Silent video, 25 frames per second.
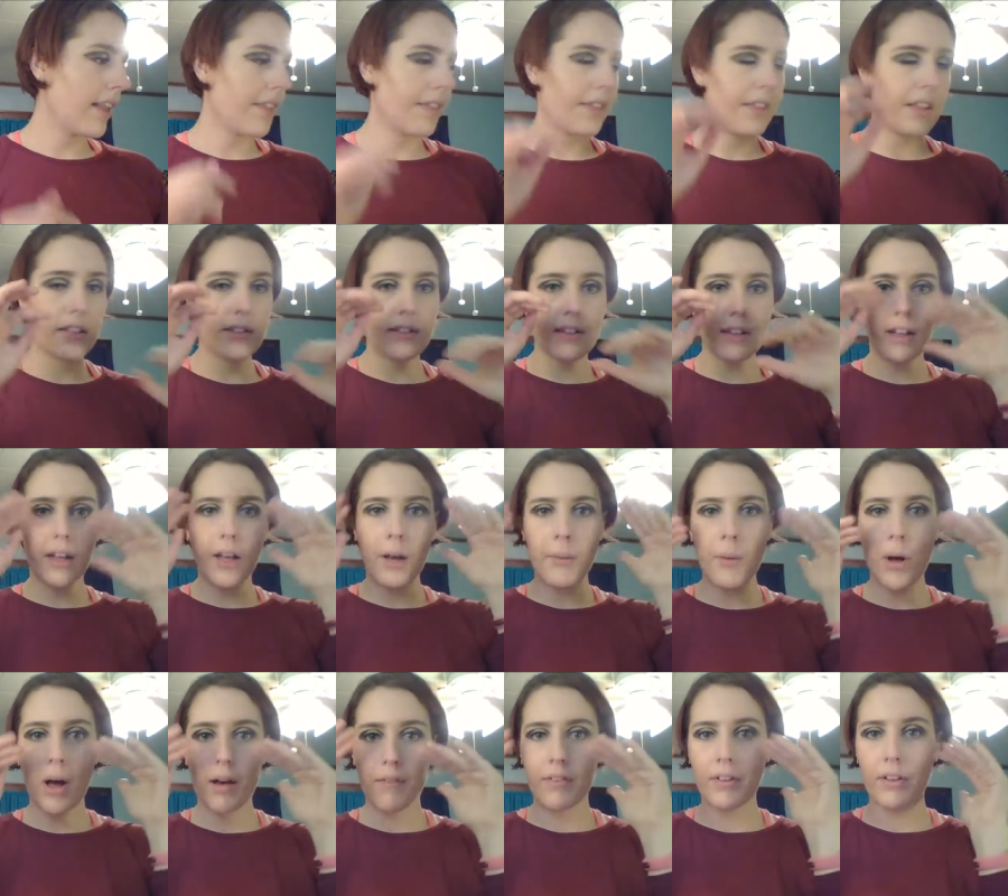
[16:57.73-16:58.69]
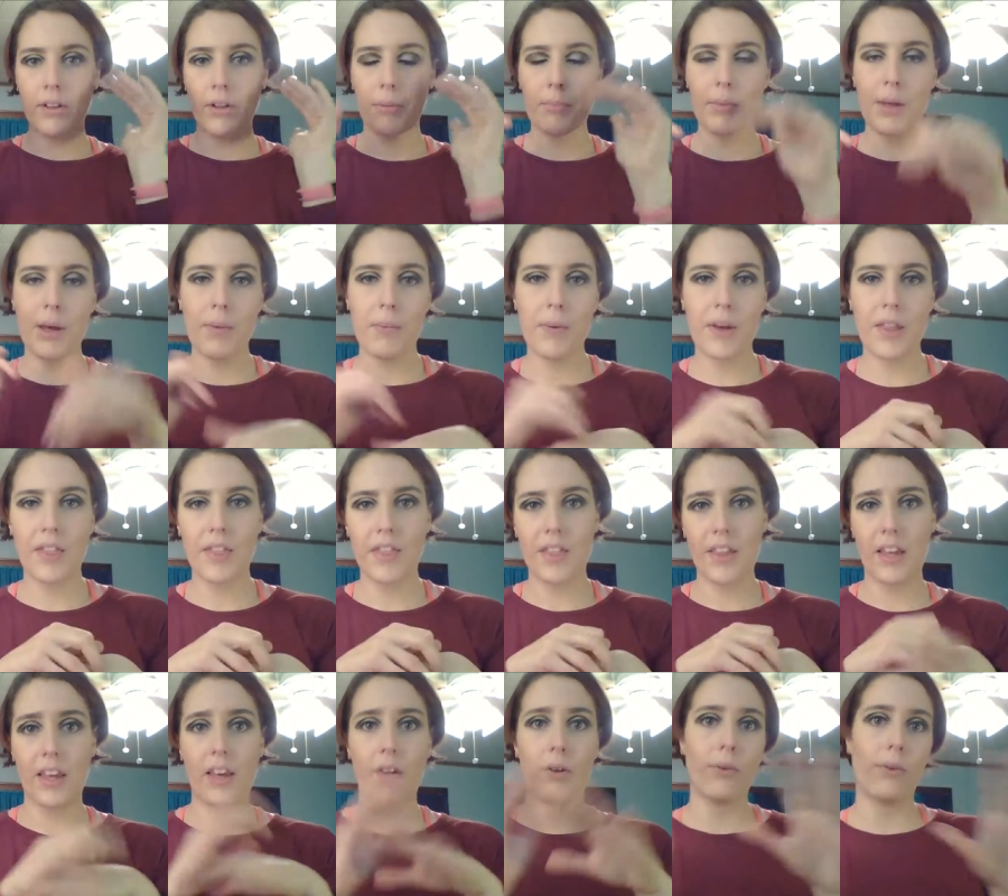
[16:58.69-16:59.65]
It did come off a little bit with
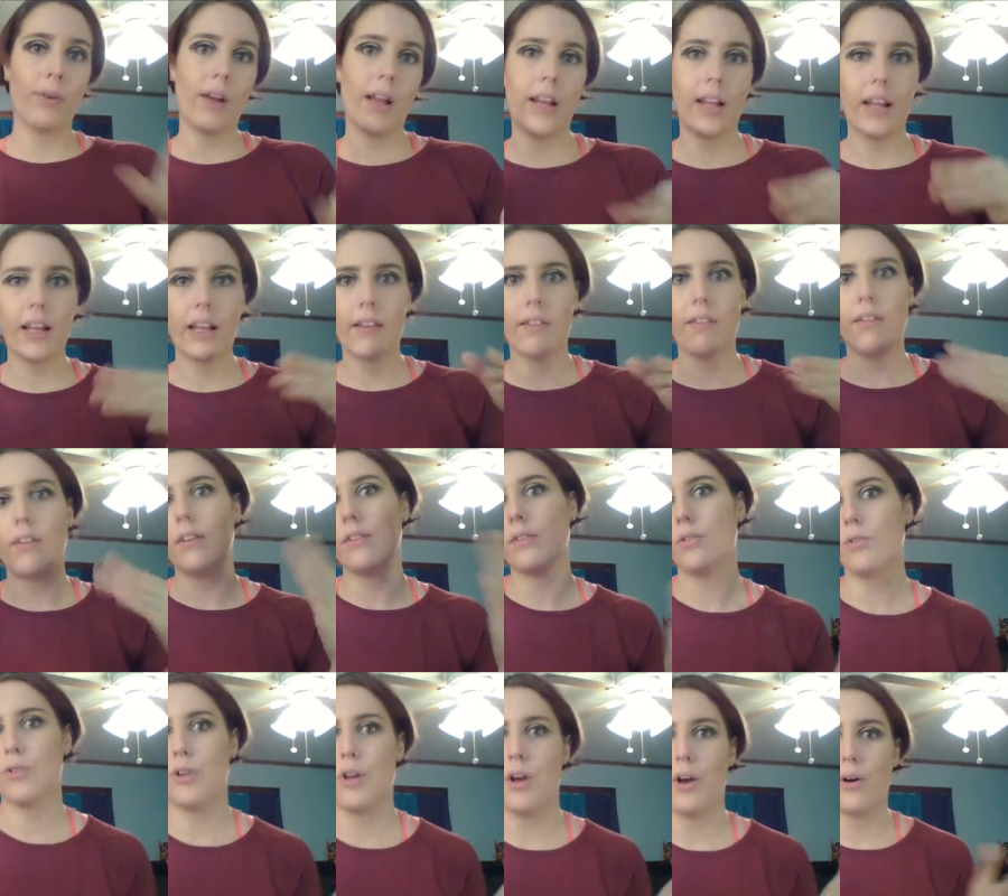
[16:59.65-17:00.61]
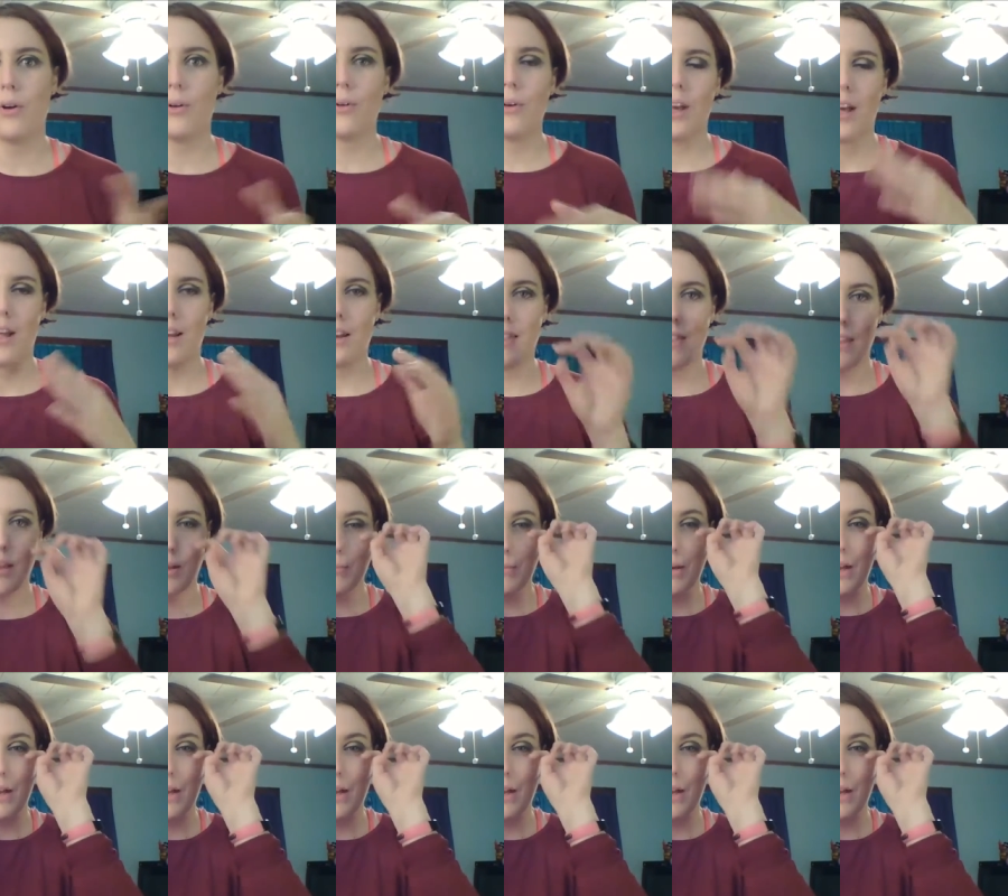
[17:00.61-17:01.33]
the running in the snow kind of thing.